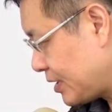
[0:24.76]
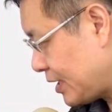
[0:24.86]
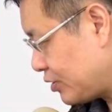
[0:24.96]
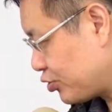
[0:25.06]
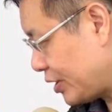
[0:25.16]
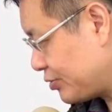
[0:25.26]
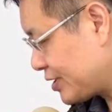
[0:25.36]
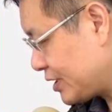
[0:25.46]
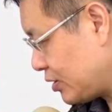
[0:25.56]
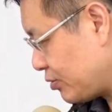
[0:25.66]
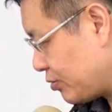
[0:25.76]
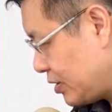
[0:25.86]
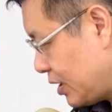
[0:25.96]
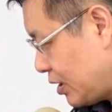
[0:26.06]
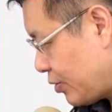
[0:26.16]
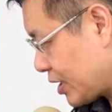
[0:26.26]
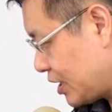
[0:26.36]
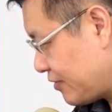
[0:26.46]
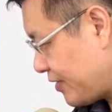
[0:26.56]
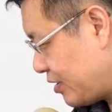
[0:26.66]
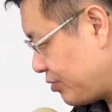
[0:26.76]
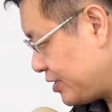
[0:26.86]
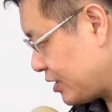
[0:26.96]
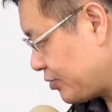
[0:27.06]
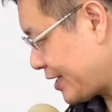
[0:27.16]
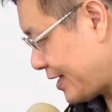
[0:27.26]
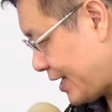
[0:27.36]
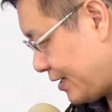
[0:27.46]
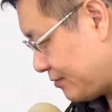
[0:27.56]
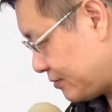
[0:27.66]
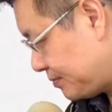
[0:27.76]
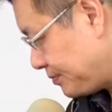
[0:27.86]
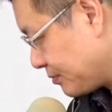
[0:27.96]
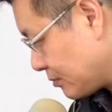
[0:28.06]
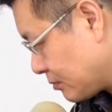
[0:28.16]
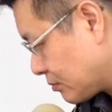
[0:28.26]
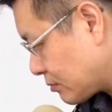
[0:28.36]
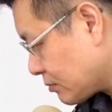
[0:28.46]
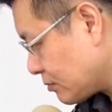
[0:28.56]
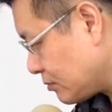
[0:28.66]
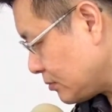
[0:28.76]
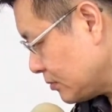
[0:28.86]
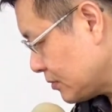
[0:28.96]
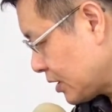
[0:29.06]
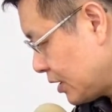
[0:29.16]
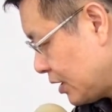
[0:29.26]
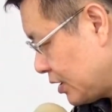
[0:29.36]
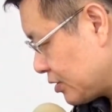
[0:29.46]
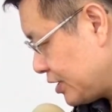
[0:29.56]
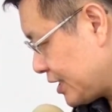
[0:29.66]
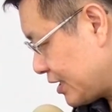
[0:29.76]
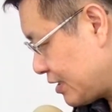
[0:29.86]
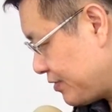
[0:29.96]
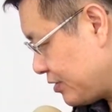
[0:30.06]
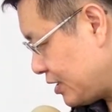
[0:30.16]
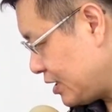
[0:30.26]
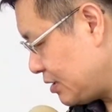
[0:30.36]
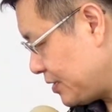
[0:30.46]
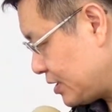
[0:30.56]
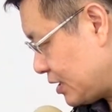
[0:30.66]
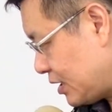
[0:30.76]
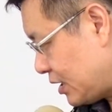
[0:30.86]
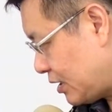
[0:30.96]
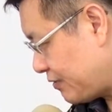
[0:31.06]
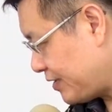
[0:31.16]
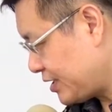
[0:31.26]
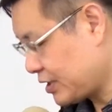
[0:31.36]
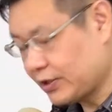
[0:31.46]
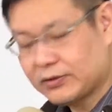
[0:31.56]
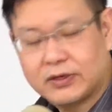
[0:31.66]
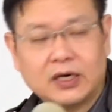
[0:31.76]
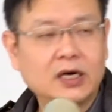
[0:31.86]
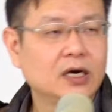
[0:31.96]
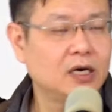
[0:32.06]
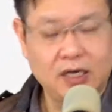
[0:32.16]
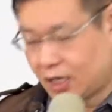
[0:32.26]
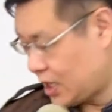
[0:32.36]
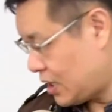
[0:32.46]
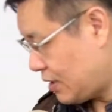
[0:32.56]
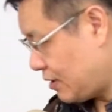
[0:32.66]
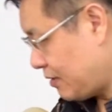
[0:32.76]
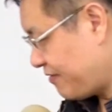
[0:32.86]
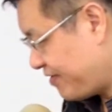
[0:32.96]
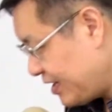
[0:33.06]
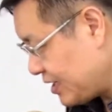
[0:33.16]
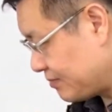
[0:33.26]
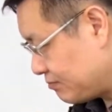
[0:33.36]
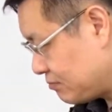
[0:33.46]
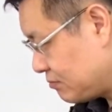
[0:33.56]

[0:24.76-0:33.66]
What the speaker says: and try to see what kind of final result we can have. So this can give you a little bit physical feeling,